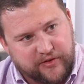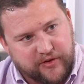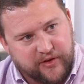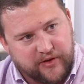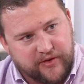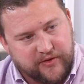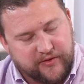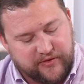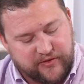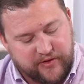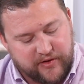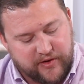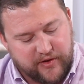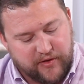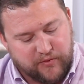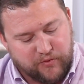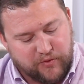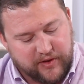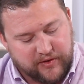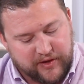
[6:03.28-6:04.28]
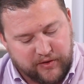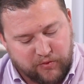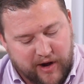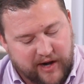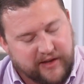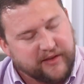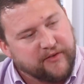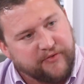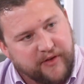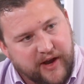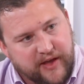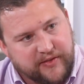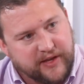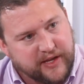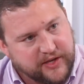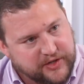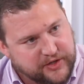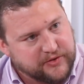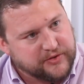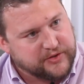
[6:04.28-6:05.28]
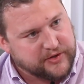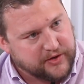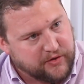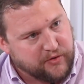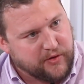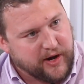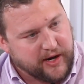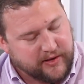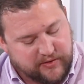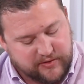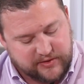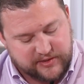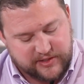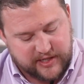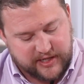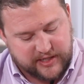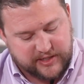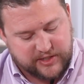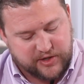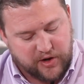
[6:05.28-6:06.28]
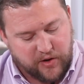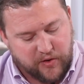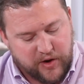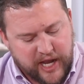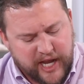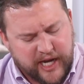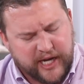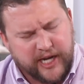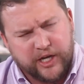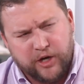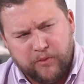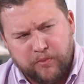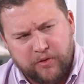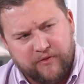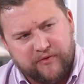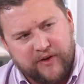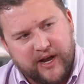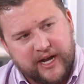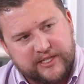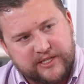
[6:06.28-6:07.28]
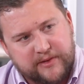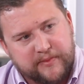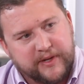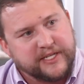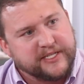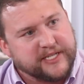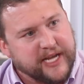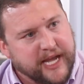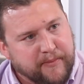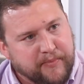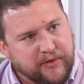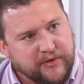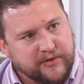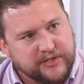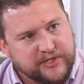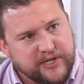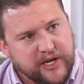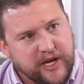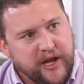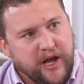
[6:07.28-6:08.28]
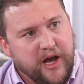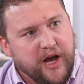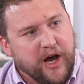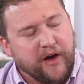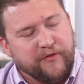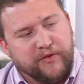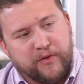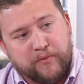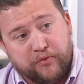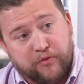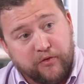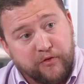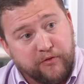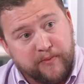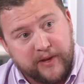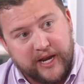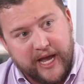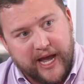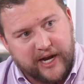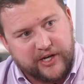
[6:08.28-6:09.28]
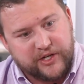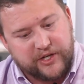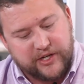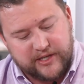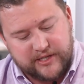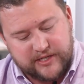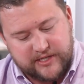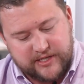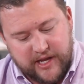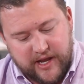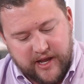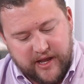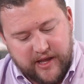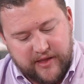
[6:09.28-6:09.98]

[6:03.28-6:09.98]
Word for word: to, to really rectify the issues and correct those sure. things. So, can you provide some examples of improvement actions